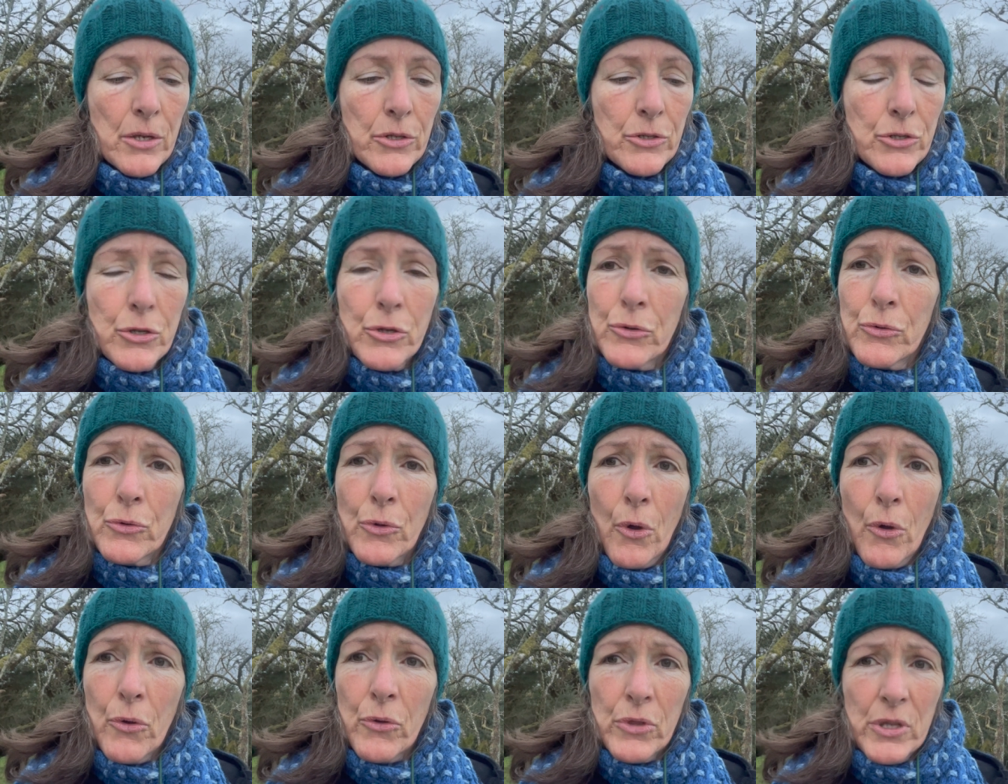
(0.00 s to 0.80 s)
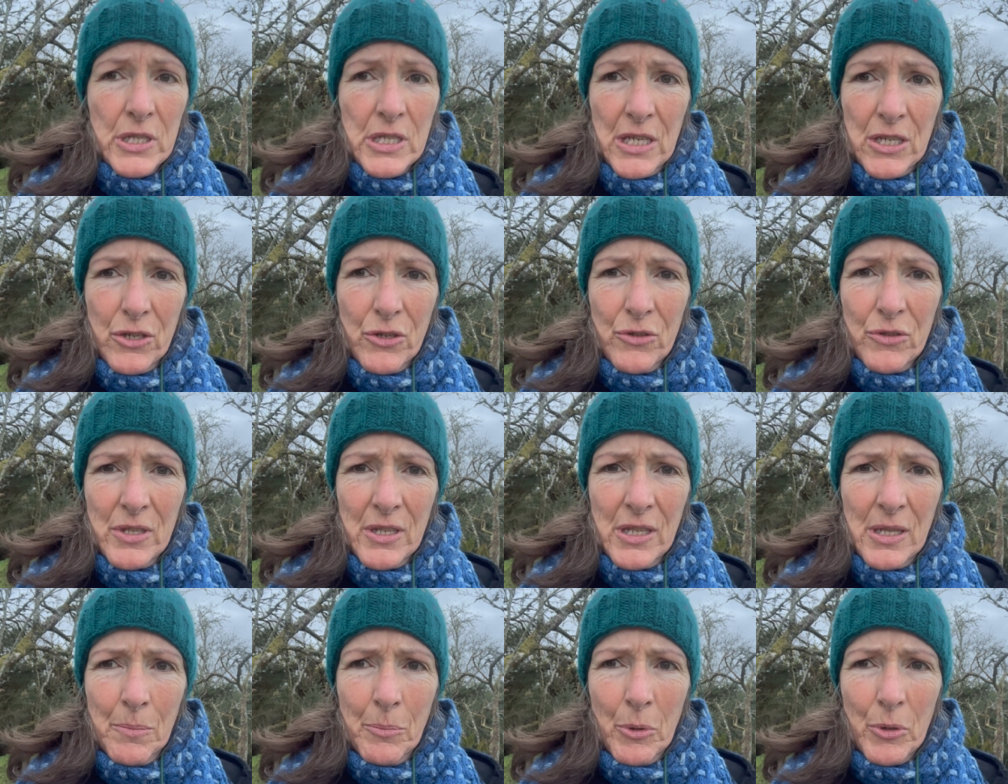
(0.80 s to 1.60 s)
to all the tissues
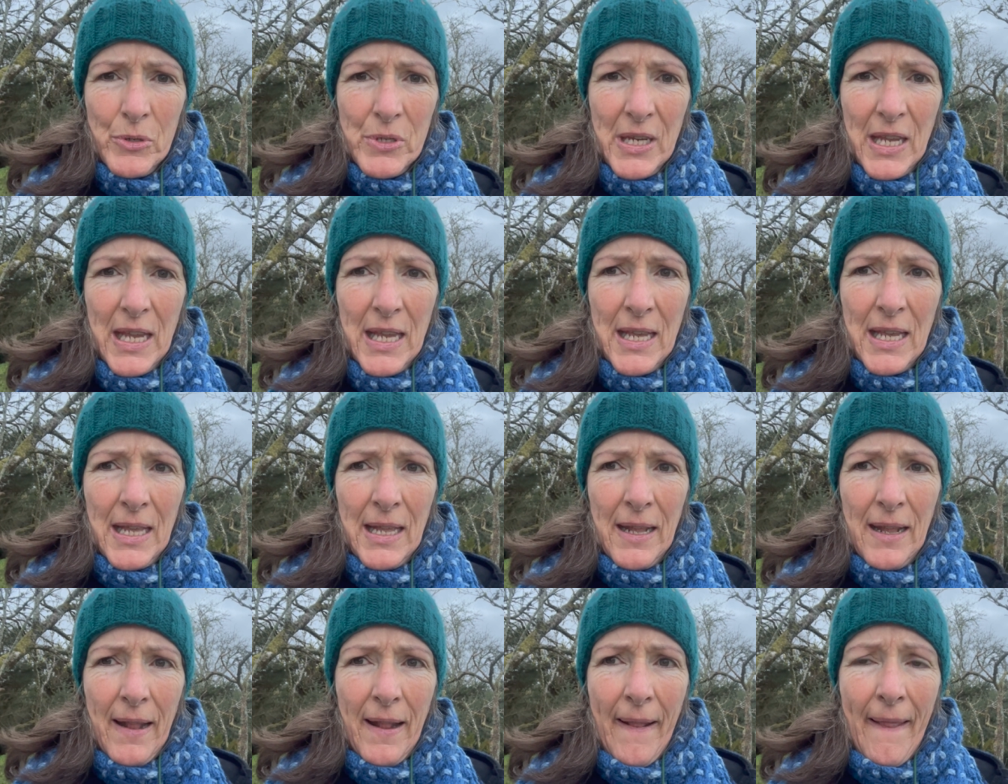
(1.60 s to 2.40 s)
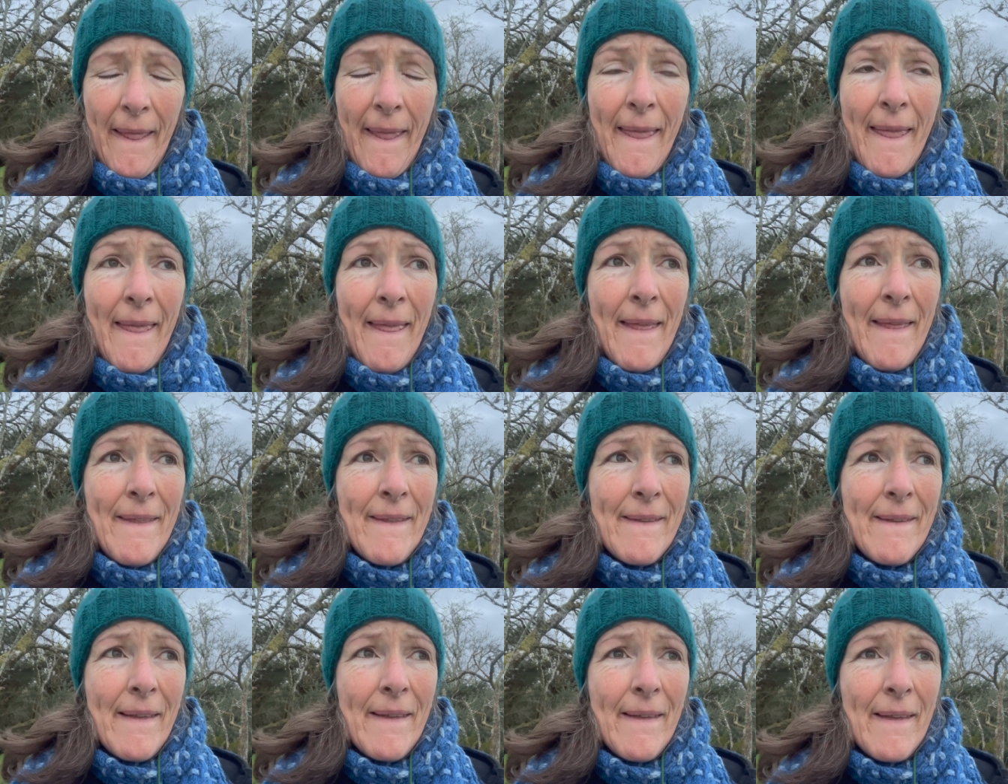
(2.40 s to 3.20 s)
in the body
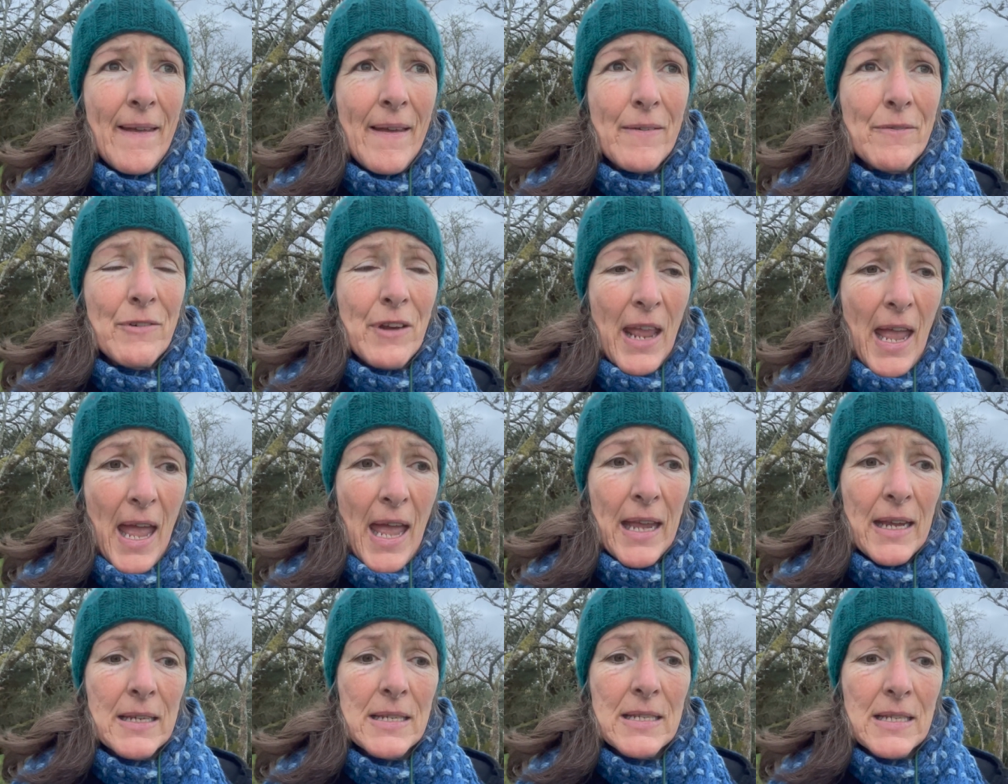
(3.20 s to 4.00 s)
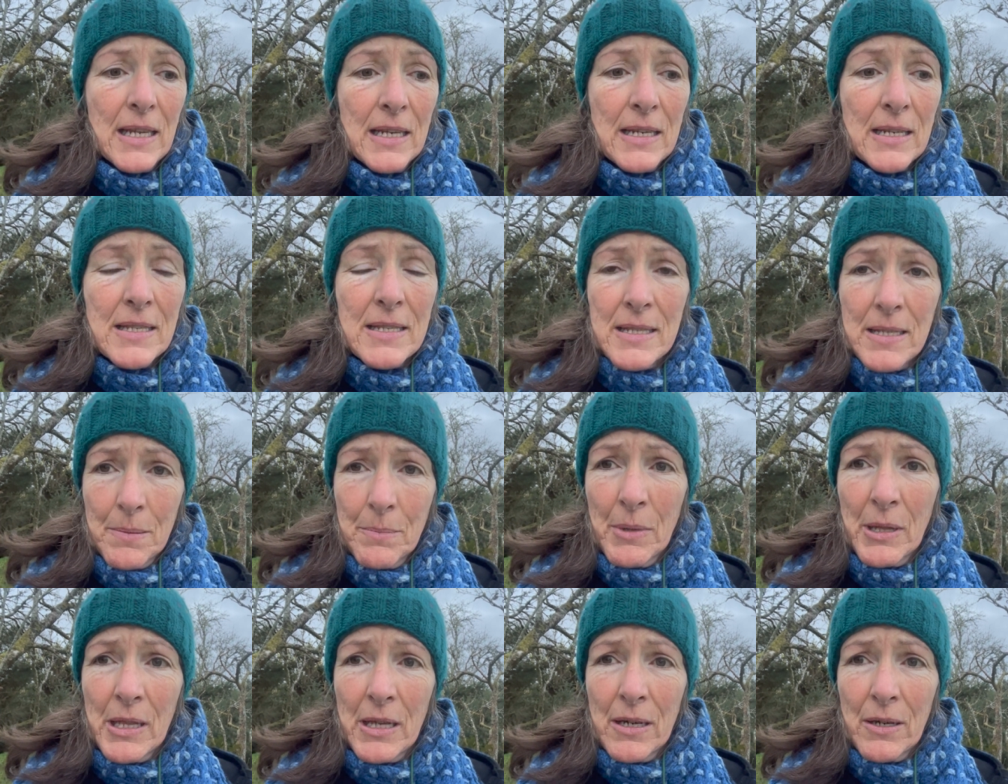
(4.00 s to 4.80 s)
react in a
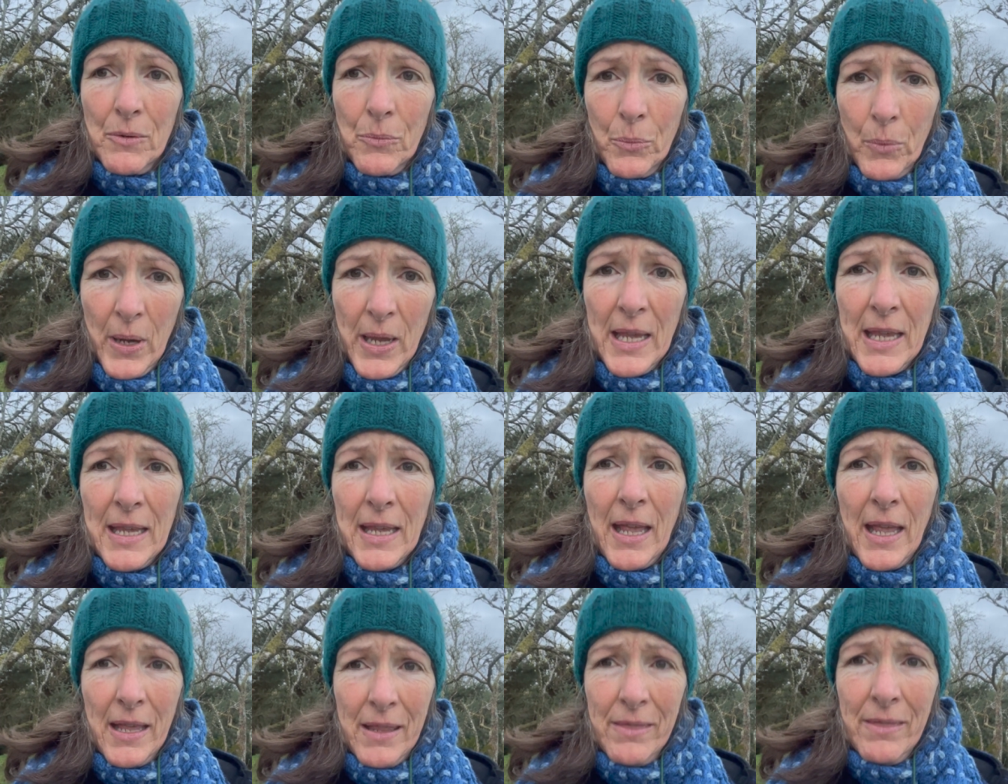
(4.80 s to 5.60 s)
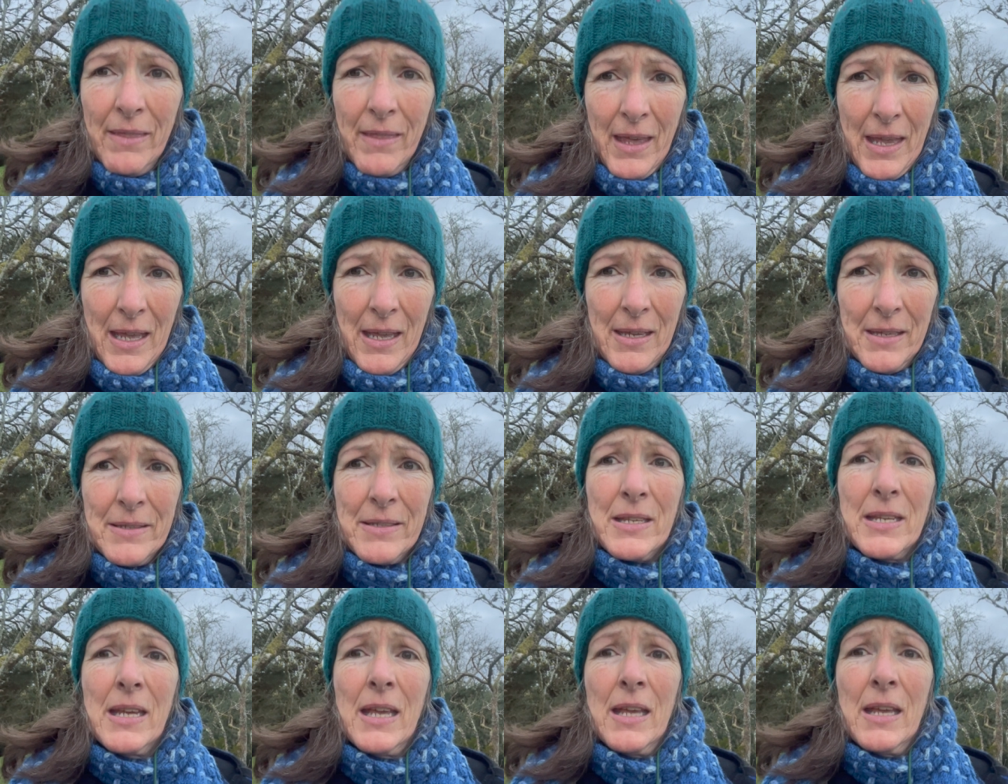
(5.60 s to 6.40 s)
similar way in
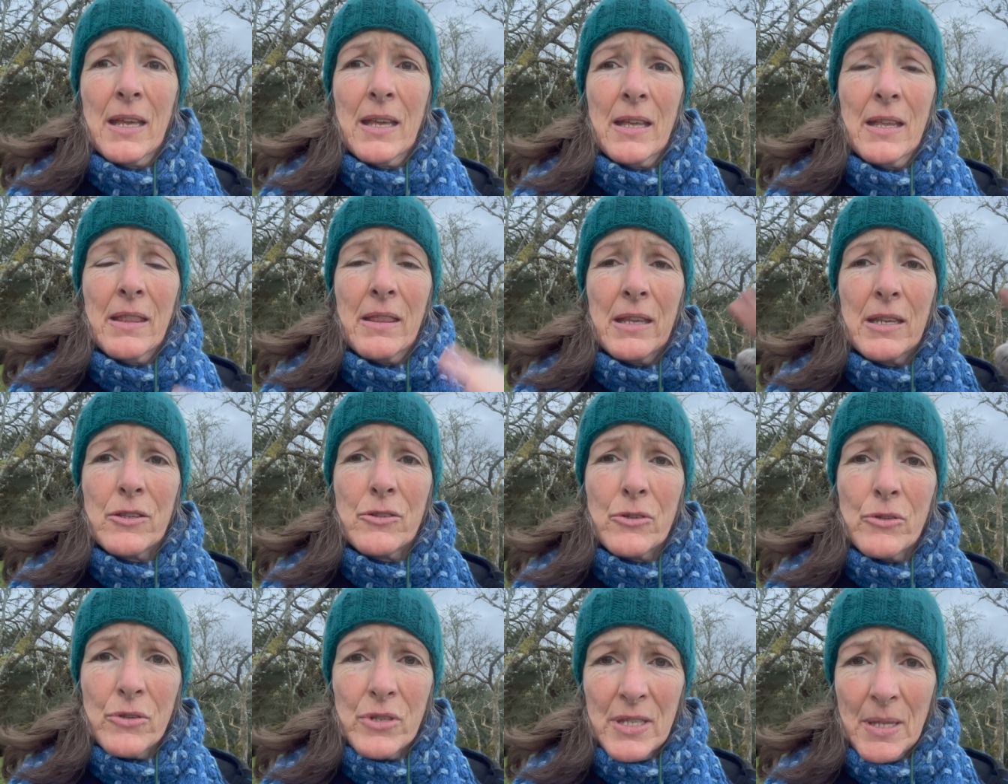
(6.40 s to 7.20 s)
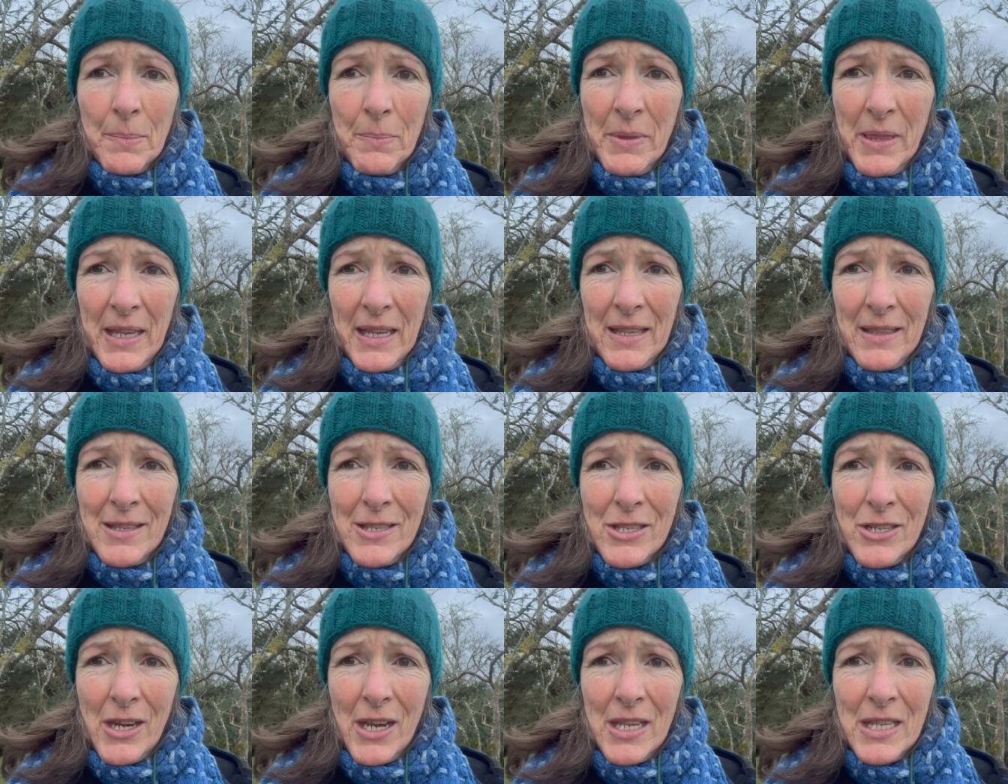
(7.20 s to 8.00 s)
that they do something in the
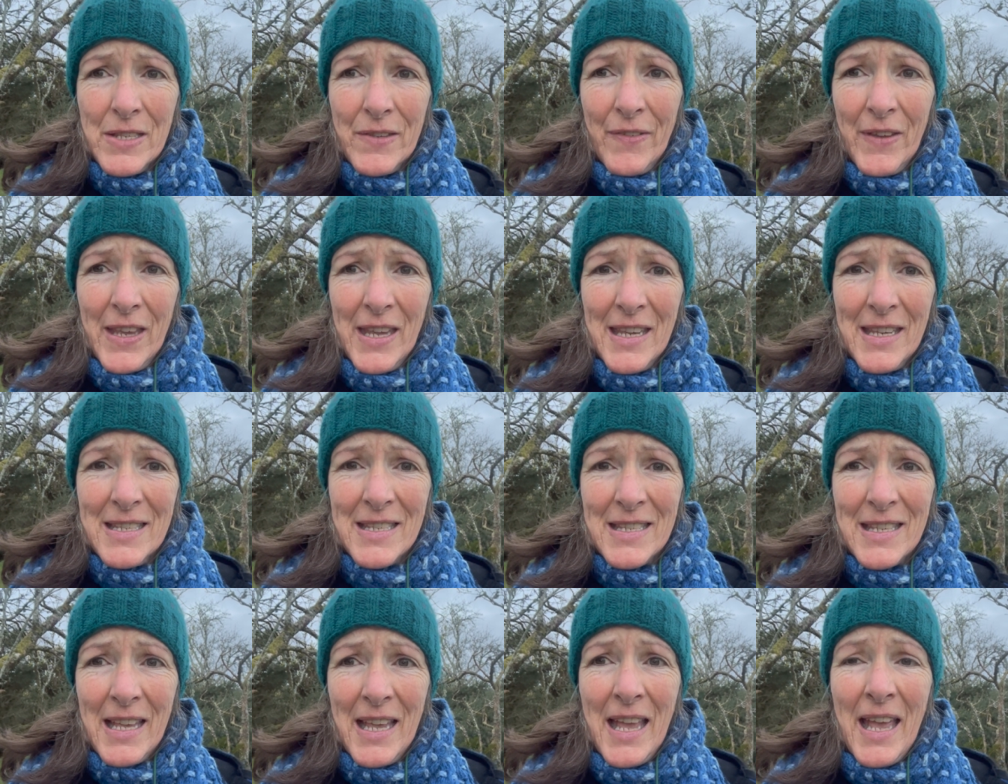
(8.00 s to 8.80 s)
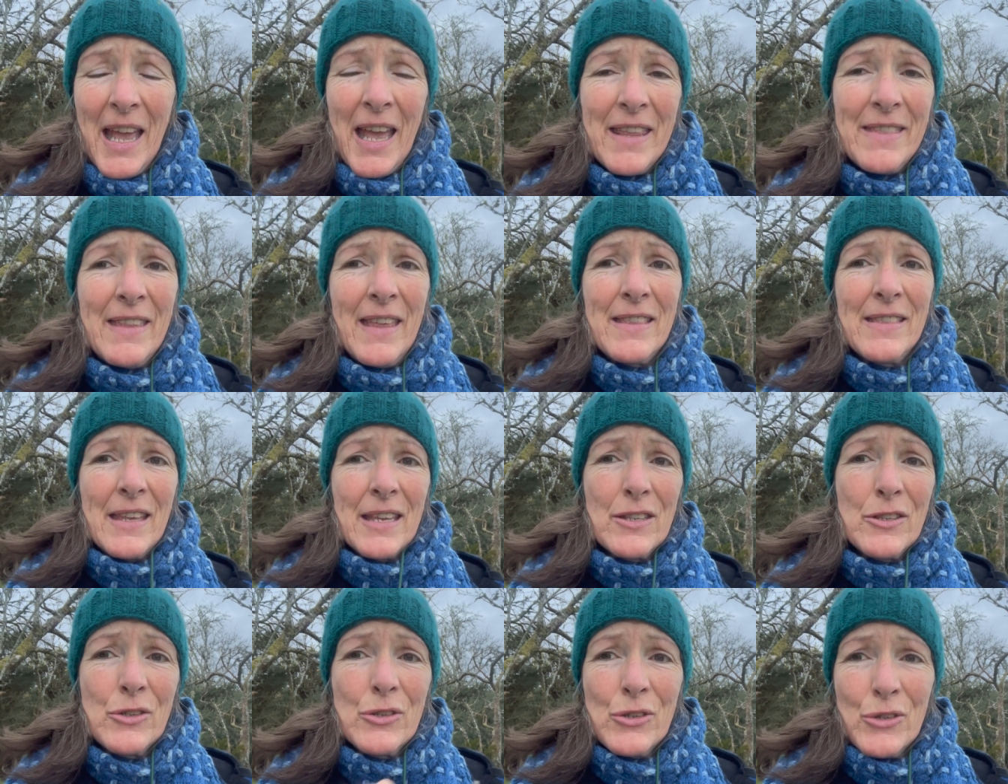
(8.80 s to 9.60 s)
stress phase and then
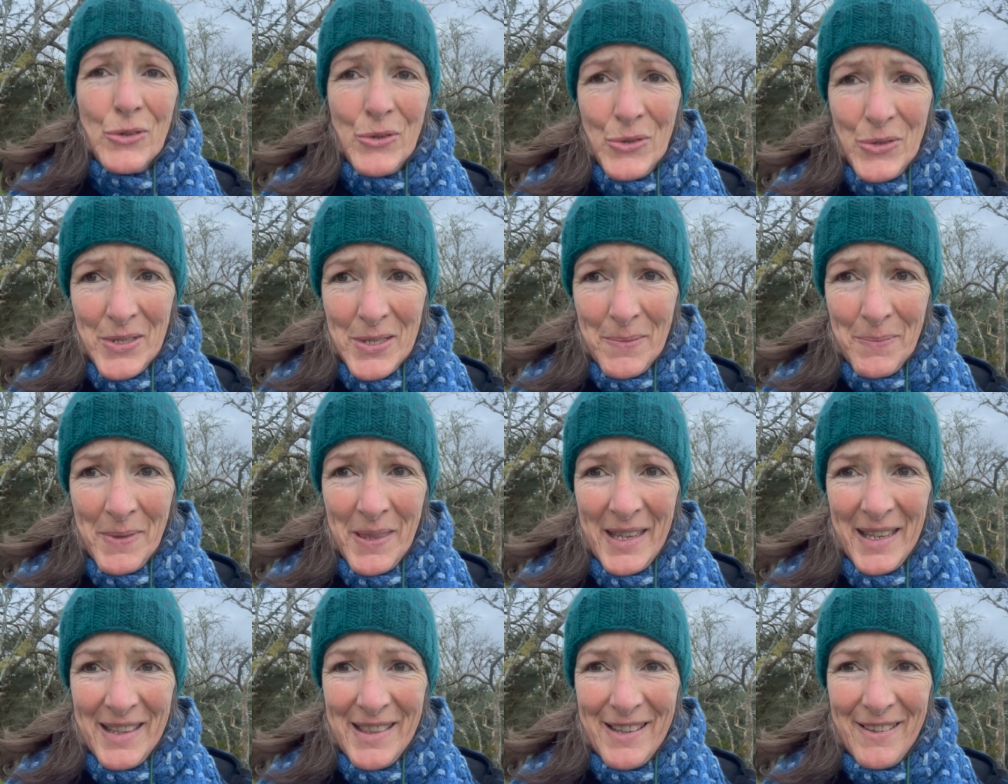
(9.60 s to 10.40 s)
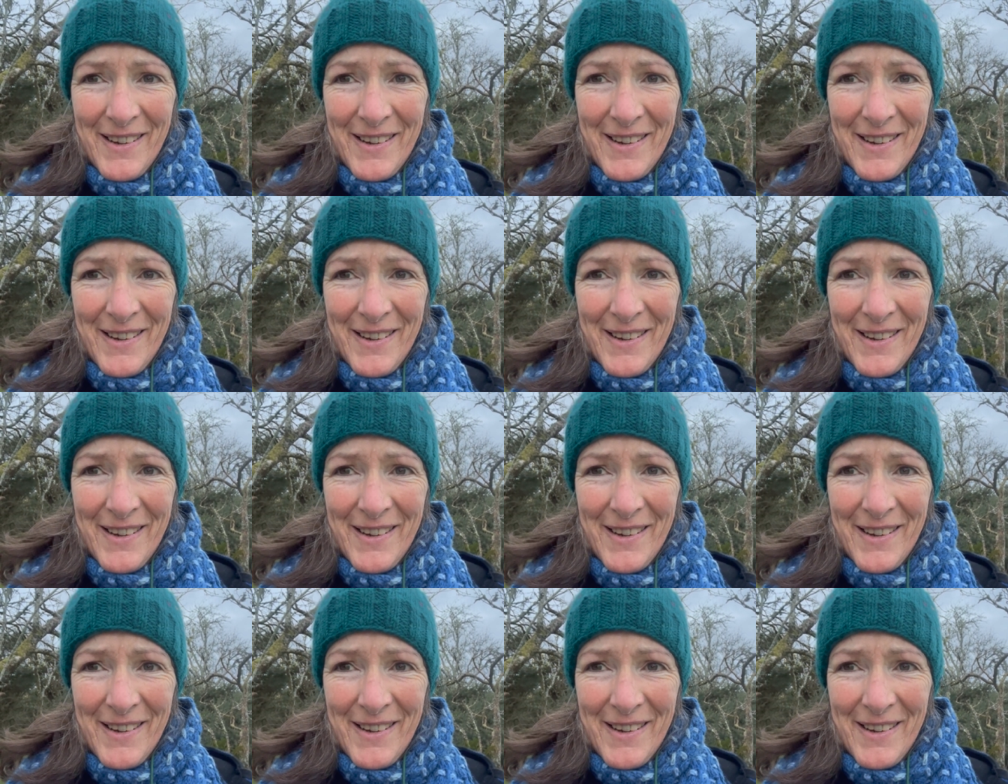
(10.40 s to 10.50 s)
they do something in the